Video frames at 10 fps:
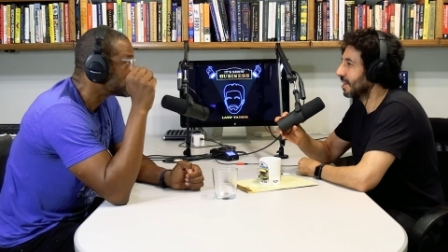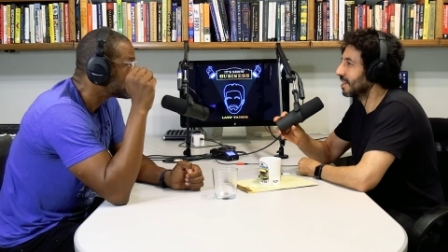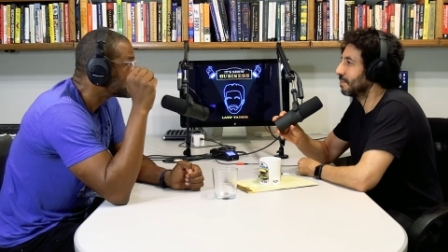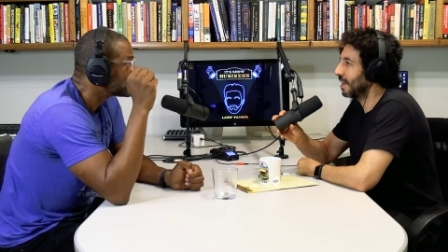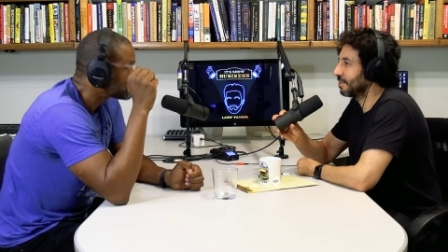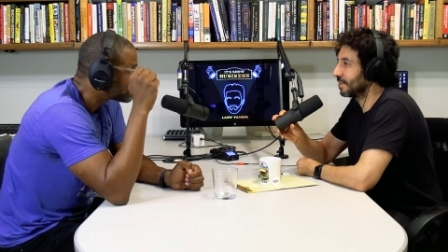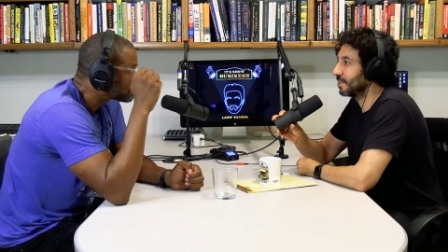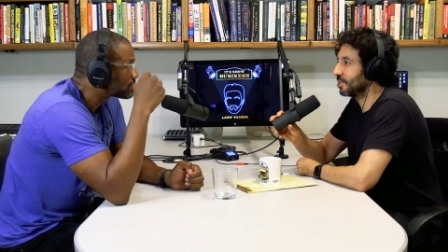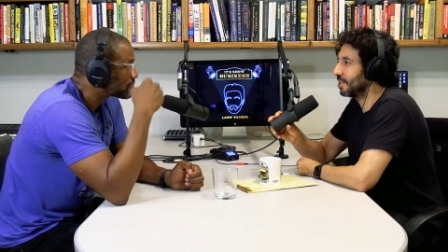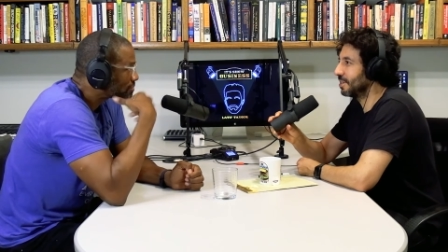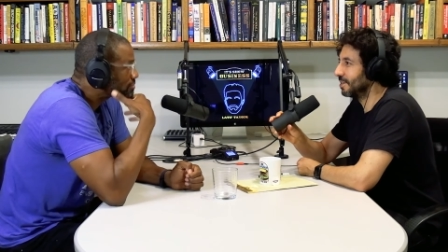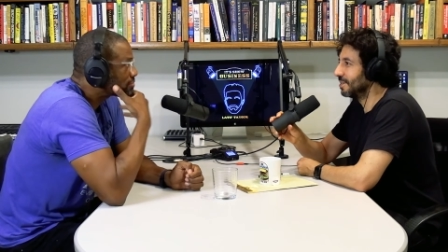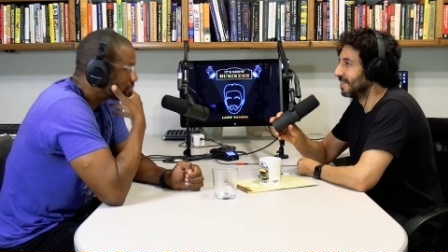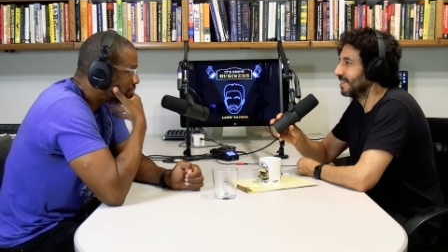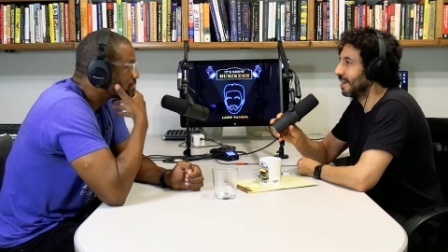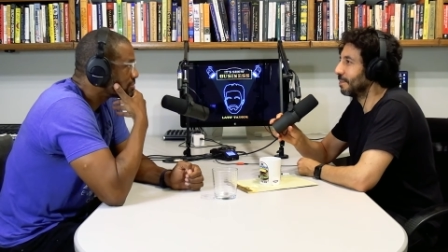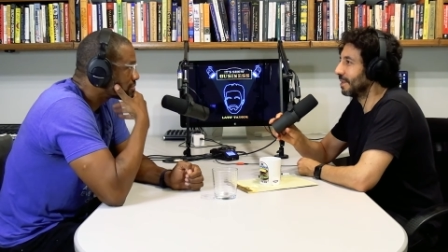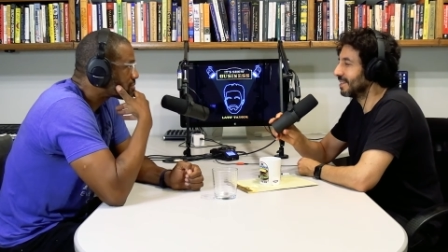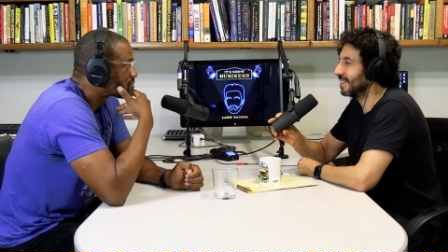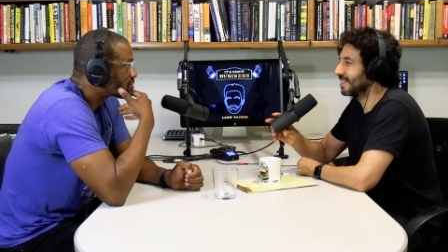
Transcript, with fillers: were talking after the show mm. about